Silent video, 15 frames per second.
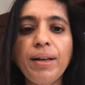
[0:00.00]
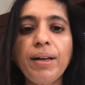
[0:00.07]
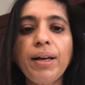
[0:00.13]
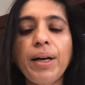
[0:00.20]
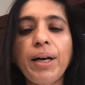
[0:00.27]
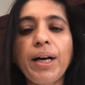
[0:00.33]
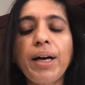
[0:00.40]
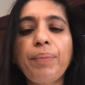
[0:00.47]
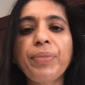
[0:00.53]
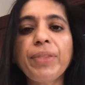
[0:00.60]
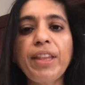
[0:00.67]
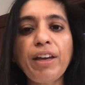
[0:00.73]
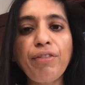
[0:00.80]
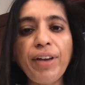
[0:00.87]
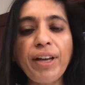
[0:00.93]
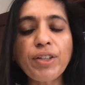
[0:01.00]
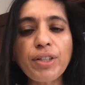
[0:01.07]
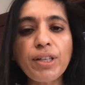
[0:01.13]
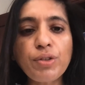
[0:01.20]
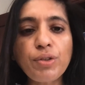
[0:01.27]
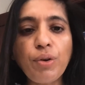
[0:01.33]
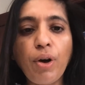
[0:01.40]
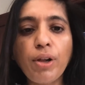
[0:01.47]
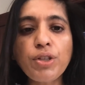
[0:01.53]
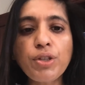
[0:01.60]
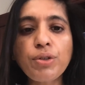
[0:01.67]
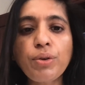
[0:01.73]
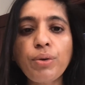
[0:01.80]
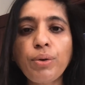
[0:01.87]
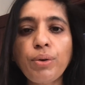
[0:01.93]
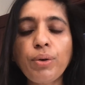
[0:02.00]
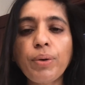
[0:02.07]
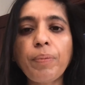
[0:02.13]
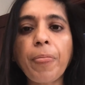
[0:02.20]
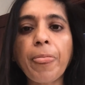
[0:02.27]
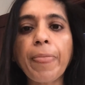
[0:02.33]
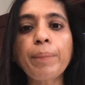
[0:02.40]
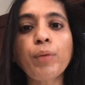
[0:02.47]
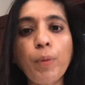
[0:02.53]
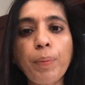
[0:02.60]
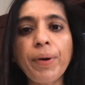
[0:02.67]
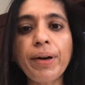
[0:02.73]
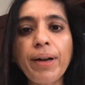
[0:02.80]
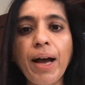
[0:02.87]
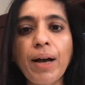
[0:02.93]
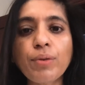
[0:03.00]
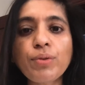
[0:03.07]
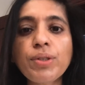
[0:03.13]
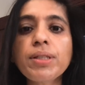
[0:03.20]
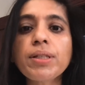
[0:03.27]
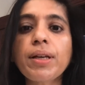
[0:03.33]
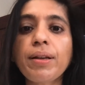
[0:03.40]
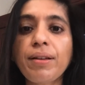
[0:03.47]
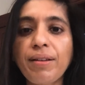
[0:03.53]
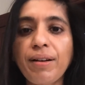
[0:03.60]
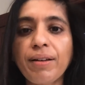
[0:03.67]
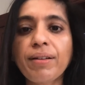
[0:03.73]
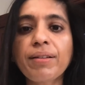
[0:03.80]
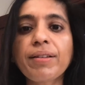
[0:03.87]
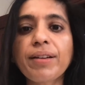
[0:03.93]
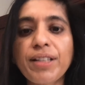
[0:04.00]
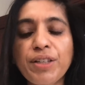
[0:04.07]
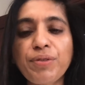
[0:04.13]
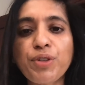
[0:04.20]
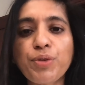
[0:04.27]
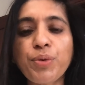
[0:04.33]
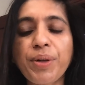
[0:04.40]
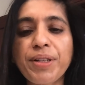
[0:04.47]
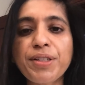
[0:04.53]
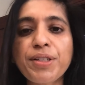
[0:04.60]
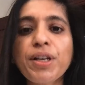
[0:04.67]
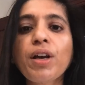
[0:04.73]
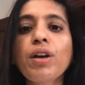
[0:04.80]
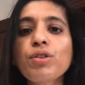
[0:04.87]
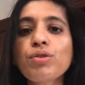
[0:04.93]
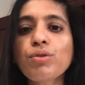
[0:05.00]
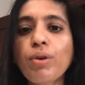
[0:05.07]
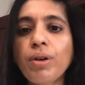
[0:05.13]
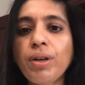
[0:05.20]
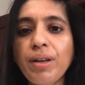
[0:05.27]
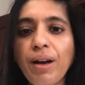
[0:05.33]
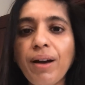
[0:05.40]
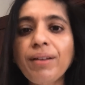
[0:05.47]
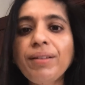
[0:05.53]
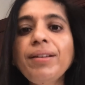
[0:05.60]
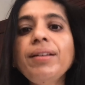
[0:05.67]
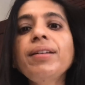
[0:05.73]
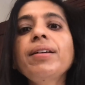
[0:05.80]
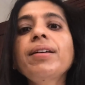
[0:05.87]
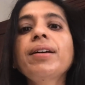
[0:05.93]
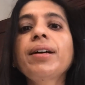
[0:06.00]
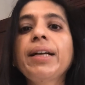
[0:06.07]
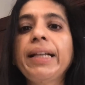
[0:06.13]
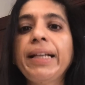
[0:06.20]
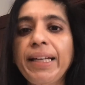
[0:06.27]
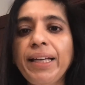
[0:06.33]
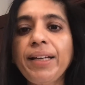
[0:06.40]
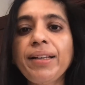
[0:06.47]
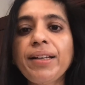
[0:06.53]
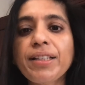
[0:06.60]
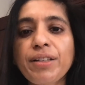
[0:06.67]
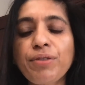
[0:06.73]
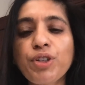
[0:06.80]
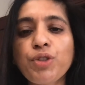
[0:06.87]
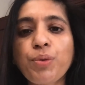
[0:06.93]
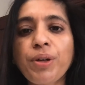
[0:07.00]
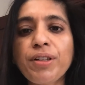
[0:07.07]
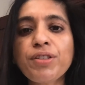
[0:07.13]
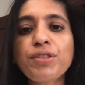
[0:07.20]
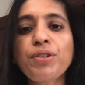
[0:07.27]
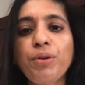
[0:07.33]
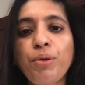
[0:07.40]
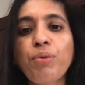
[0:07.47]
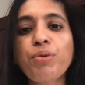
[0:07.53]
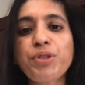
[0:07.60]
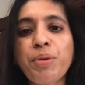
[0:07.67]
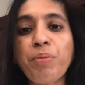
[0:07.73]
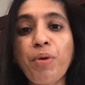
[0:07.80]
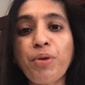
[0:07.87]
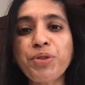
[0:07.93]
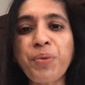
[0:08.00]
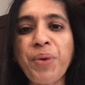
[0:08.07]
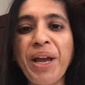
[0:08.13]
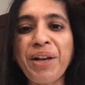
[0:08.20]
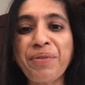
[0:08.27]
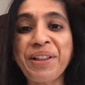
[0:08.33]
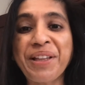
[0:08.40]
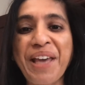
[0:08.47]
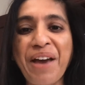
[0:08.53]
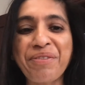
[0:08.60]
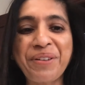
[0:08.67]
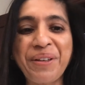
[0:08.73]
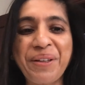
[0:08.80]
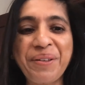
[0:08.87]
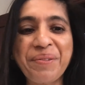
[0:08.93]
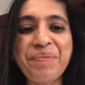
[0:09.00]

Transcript: The effect is also more pronounced in younger individuals. So young, lean individuals lose the most weight with caffeine.